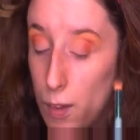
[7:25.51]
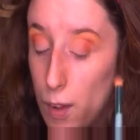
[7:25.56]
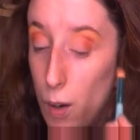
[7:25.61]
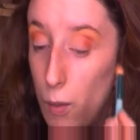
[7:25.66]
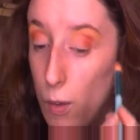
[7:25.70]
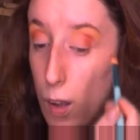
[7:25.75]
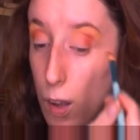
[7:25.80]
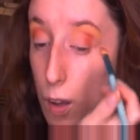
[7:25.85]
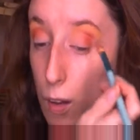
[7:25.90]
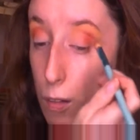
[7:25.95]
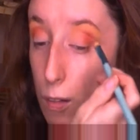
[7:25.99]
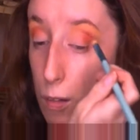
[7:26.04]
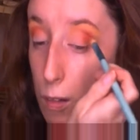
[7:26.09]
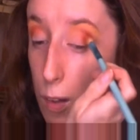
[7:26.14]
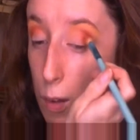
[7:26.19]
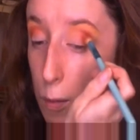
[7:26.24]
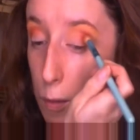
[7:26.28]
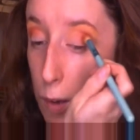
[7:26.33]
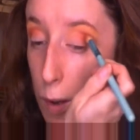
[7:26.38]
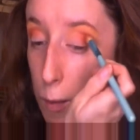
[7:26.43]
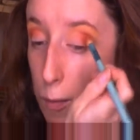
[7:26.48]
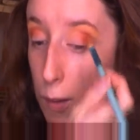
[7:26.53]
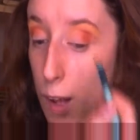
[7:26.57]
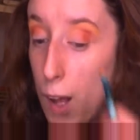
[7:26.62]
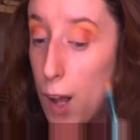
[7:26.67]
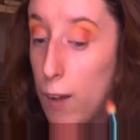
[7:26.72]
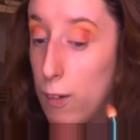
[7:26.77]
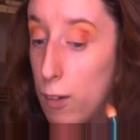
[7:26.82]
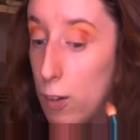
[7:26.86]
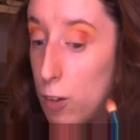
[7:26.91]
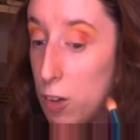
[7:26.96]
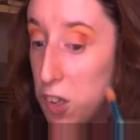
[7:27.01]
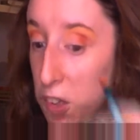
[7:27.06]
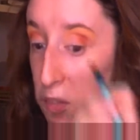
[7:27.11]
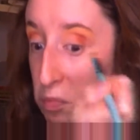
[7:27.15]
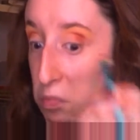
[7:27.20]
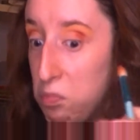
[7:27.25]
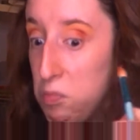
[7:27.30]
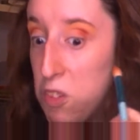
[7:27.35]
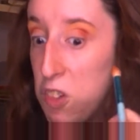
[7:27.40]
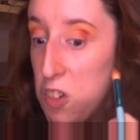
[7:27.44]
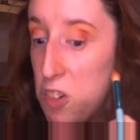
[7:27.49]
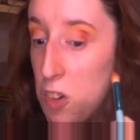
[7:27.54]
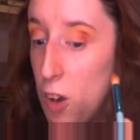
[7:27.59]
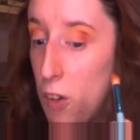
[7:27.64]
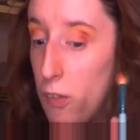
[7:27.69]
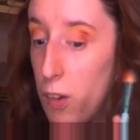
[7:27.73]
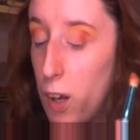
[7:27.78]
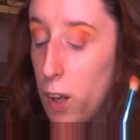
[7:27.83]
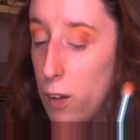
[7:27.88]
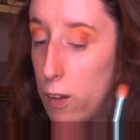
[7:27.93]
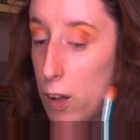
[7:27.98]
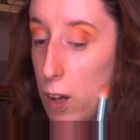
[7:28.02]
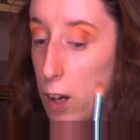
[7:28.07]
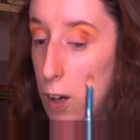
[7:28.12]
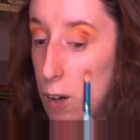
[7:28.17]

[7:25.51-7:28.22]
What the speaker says: There we go. Sometimes I have to just shove it in